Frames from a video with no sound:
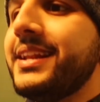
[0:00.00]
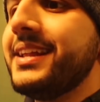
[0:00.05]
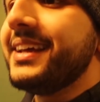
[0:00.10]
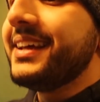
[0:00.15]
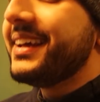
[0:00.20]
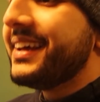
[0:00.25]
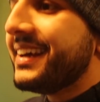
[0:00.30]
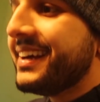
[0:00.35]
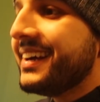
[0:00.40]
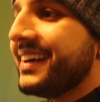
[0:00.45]
were
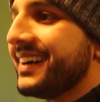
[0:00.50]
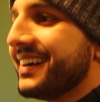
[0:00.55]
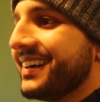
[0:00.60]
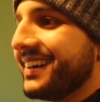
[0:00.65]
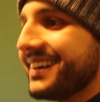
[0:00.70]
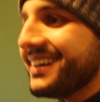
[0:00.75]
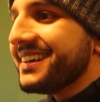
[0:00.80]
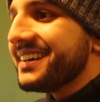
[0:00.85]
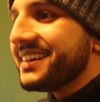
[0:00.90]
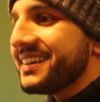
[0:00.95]
gonna...
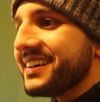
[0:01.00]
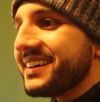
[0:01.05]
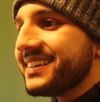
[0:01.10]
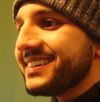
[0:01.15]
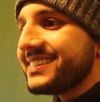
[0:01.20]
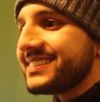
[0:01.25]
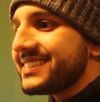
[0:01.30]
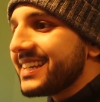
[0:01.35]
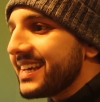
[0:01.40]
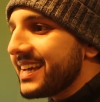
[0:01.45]

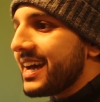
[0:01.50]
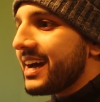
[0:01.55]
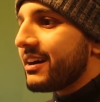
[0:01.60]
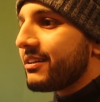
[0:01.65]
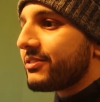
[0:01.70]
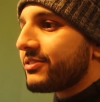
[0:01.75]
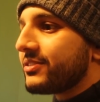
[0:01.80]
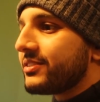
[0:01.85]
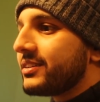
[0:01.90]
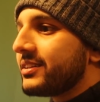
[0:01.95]

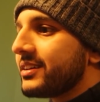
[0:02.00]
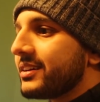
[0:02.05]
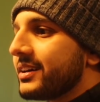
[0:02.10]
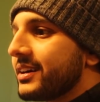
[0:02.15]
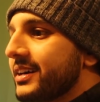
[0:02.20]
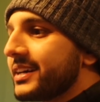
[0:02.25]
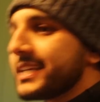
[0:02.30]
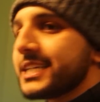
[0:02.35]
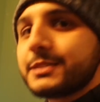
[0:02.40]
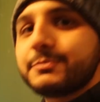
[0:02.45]
Sayaf!
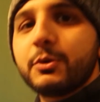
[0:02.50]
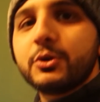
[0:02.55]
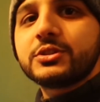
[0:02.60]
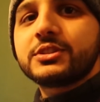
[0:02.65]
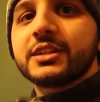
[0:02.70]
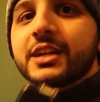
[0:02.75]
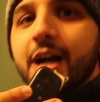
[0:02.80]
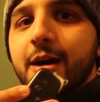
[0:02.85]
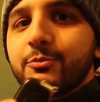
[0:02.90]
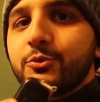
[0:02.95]
He's
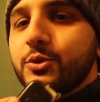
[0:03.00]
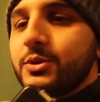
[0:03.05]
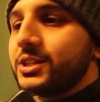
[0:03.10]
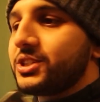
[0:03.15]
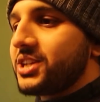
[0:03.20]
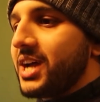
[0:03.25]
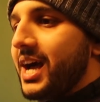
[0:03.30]
supposed to come do the